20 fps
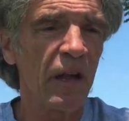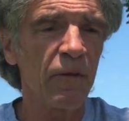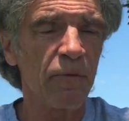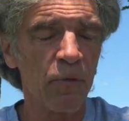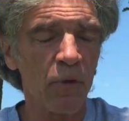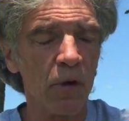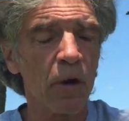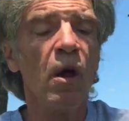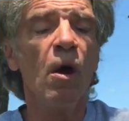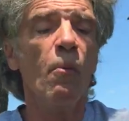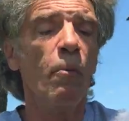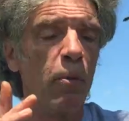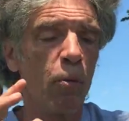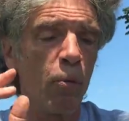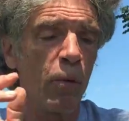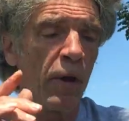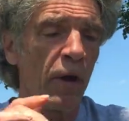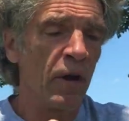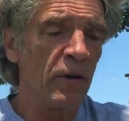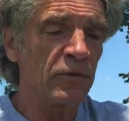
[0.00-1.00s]
California.
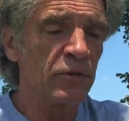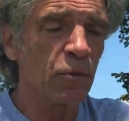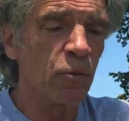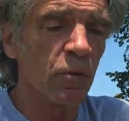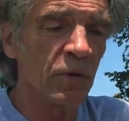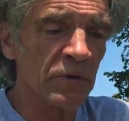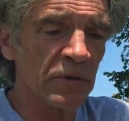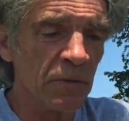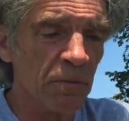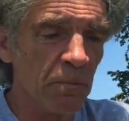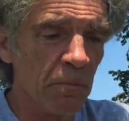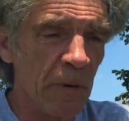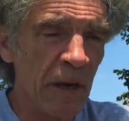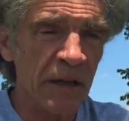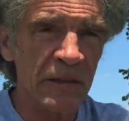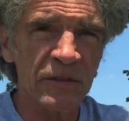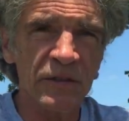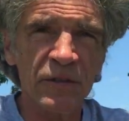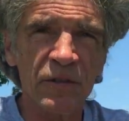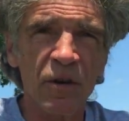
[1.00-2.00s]
But we also worked in
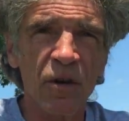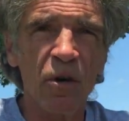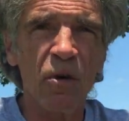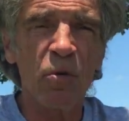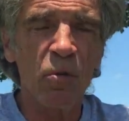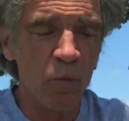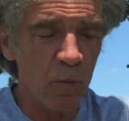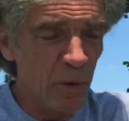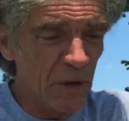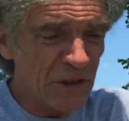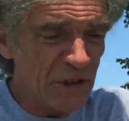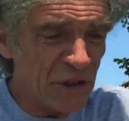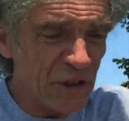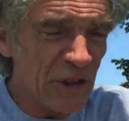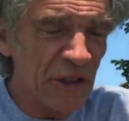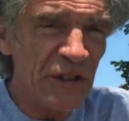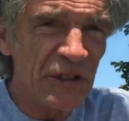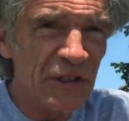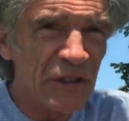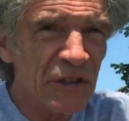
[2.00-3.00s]
Mexico, which
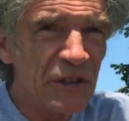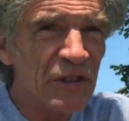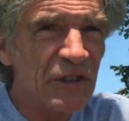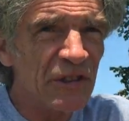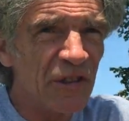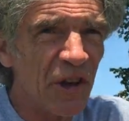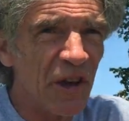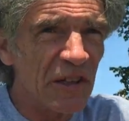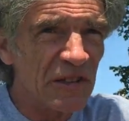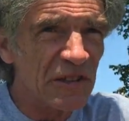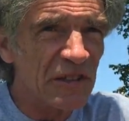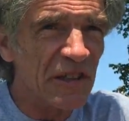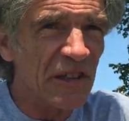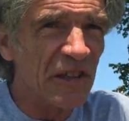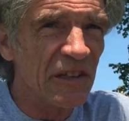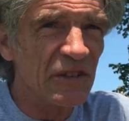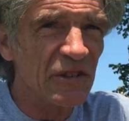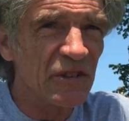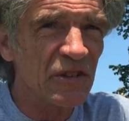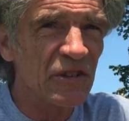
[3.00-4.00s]
is Los
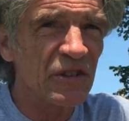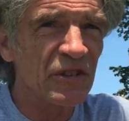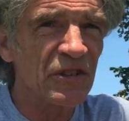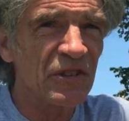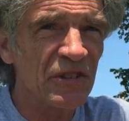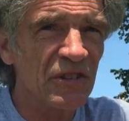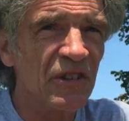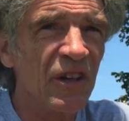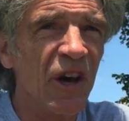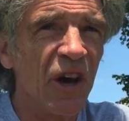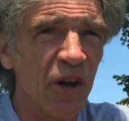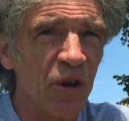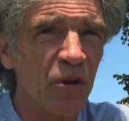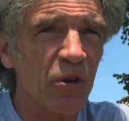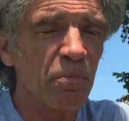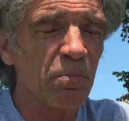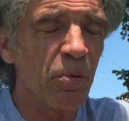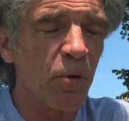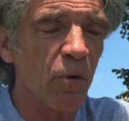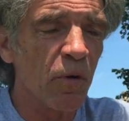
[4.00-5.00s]
Angeles, a
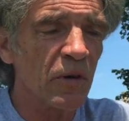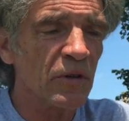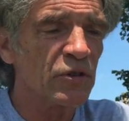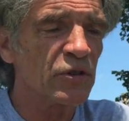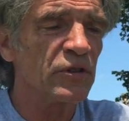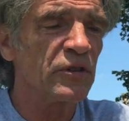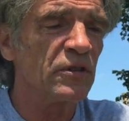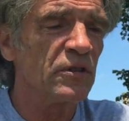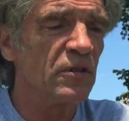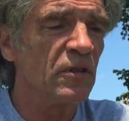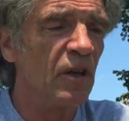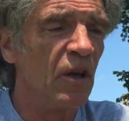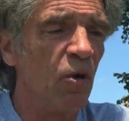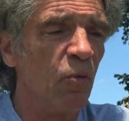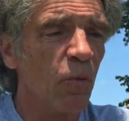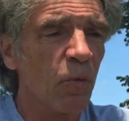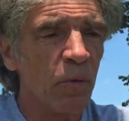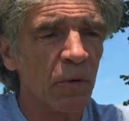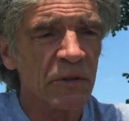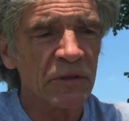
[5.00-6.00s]
good
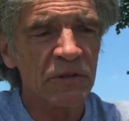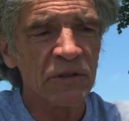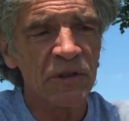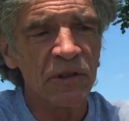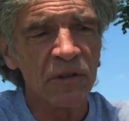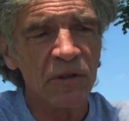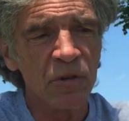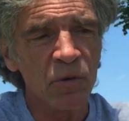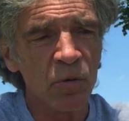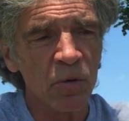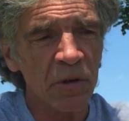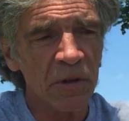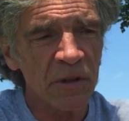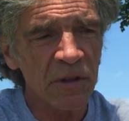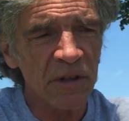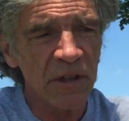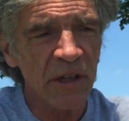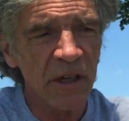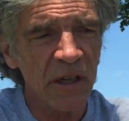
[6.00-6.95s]
portion. We did a little work in